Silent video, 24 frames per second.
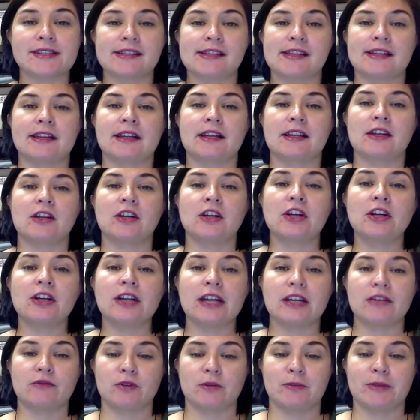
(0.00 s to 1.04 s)
occur
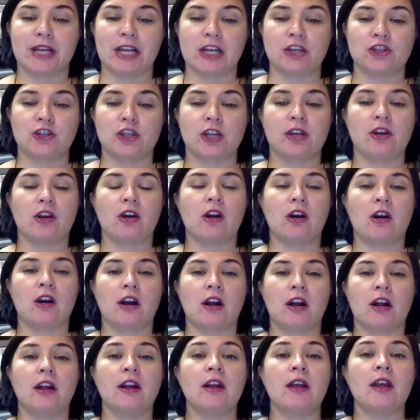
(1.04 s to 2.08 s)
in rumination
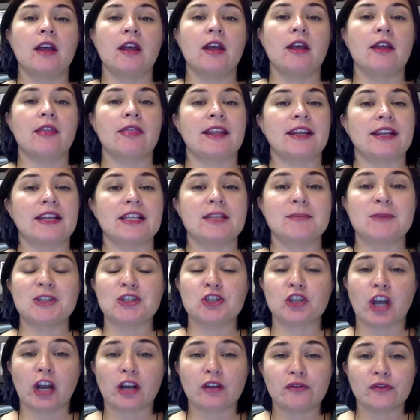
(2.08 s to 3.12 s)
are they need to be
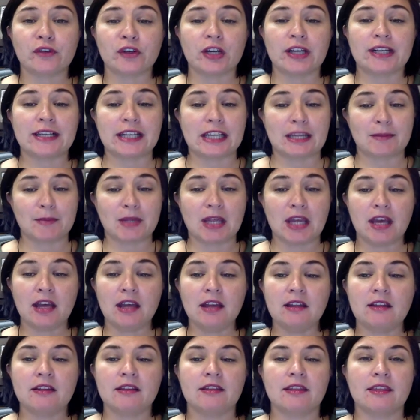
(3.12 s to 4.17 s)
checked for
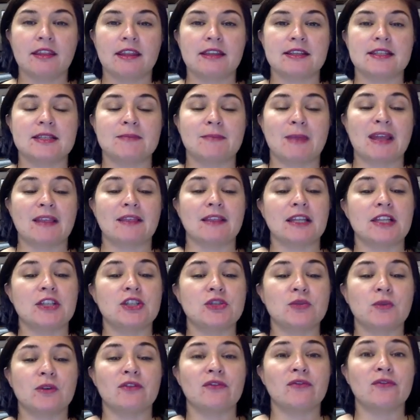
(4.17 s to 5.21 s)
anemia. This may lead
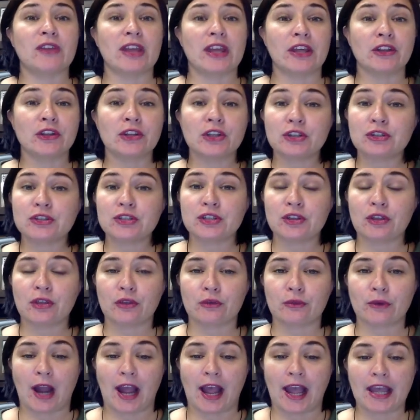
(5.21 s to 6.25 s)
to a failure to
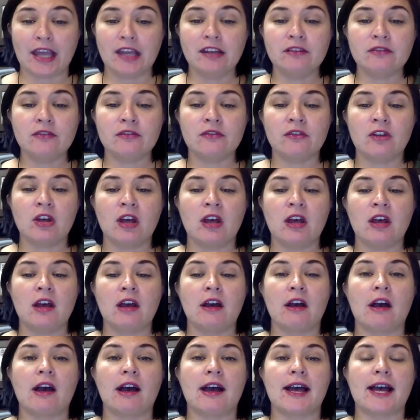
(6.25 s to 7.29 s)
thrive.
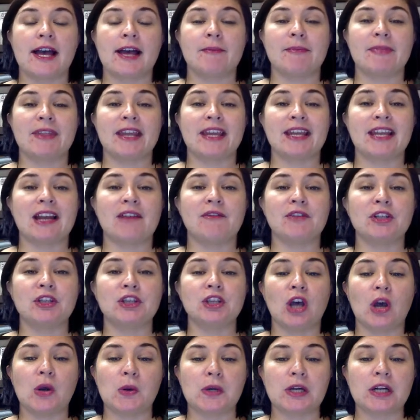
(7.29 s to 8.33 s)
They could have a
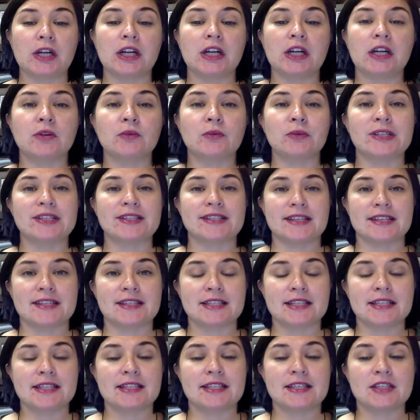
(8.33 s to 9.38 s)
lower
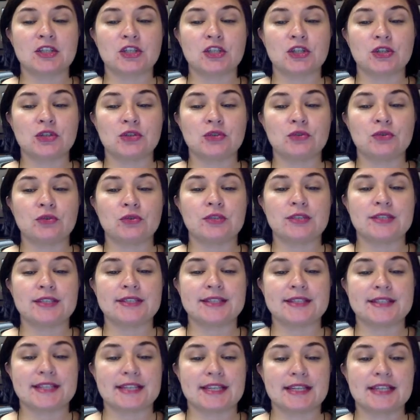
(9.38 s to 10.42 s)
resistance to
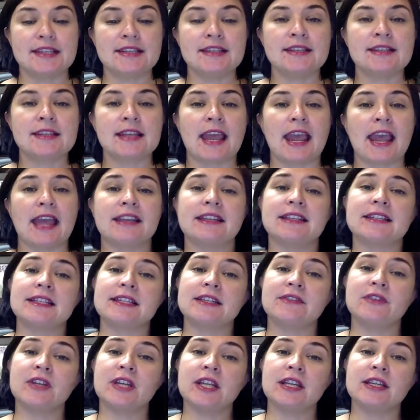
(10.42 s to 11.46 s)
disease and
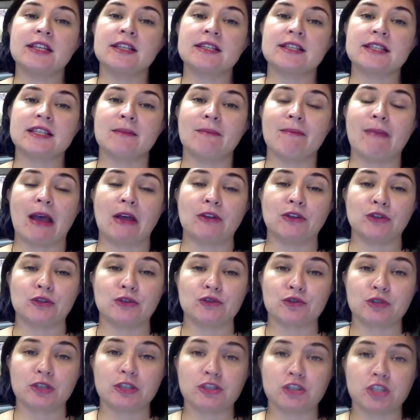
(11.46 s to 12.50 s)
even some
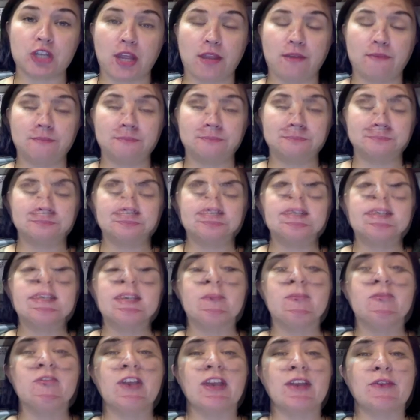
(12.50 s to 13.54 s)
malnutrition. So the
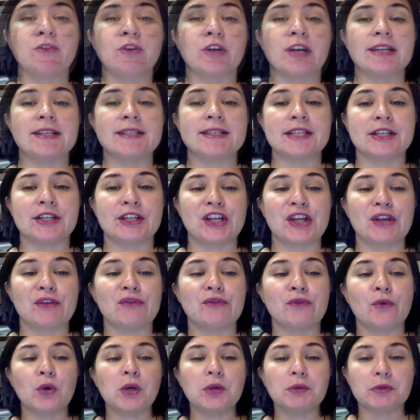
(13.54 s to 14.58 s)
DSM-5 criteria
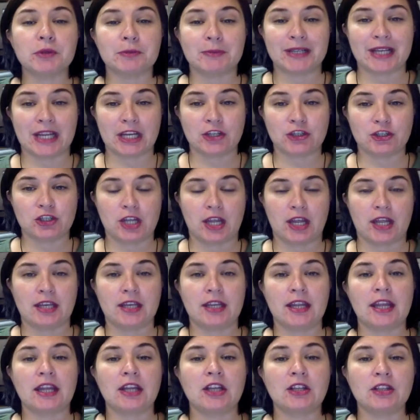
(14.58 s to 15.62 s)
for rumination
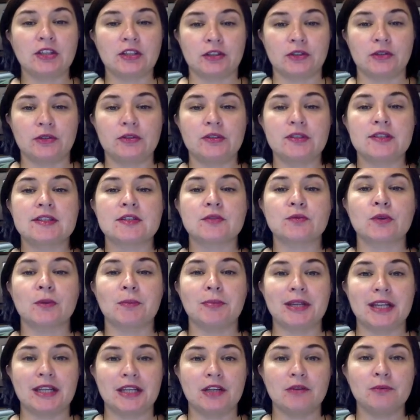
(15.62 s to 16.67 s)
includes
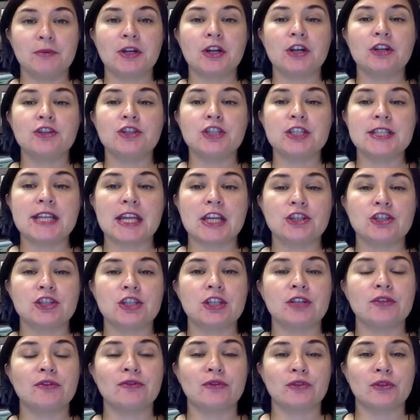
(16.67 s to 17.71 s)
repeated regurgitation
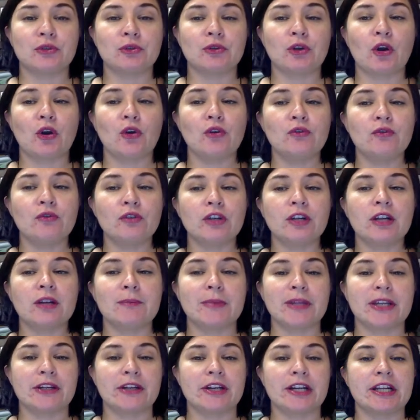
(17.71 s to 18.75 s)
of food over a
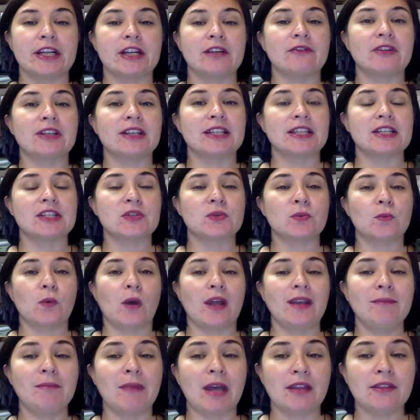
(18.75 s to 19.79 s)
period of at least
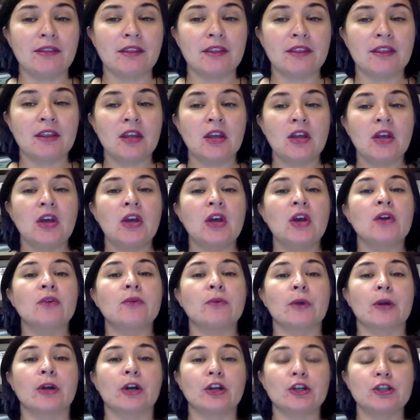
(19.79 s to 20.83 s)
1 month.
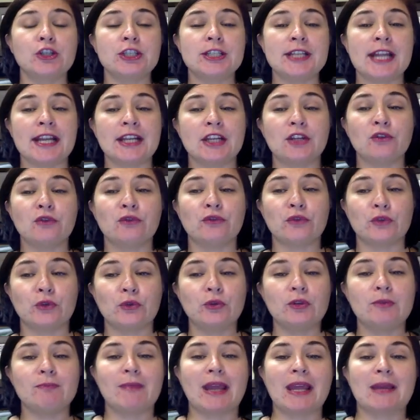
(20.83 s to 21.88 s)
Regurgitated
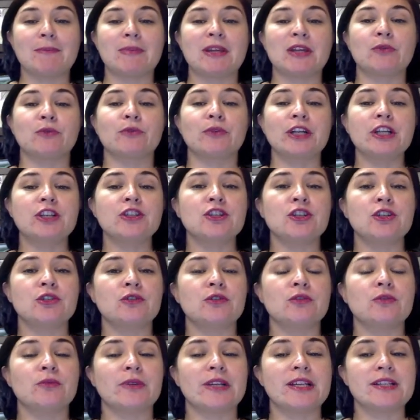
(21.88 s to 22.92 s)
food may be
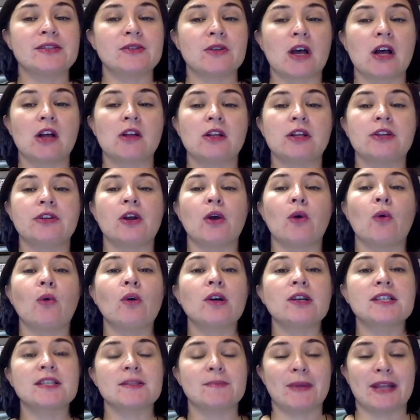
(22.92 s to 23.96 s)
re-chewed, re-swallowed,
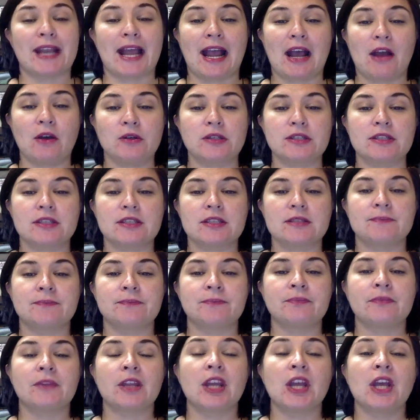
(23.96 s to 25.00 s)
or spit out.
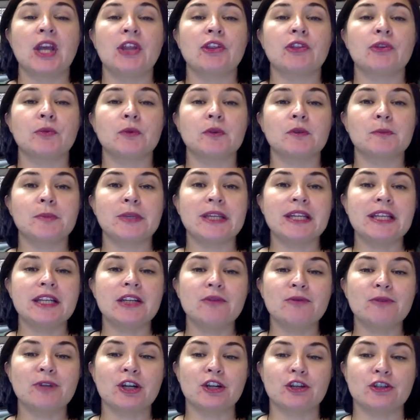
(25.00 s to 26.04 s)
The
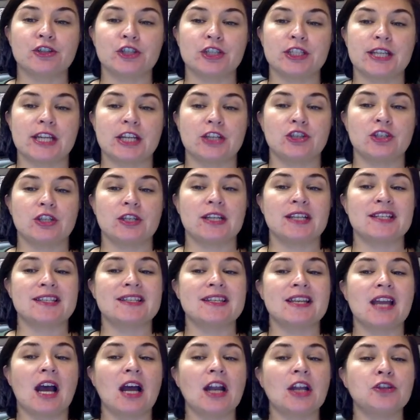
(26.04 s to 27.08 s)
repeated regurgitation is
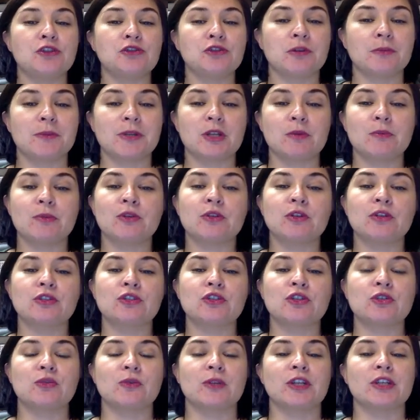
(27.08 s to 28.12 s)
not attributable
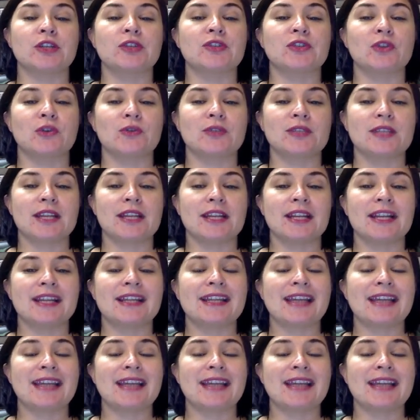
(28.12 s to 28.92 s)
to an associated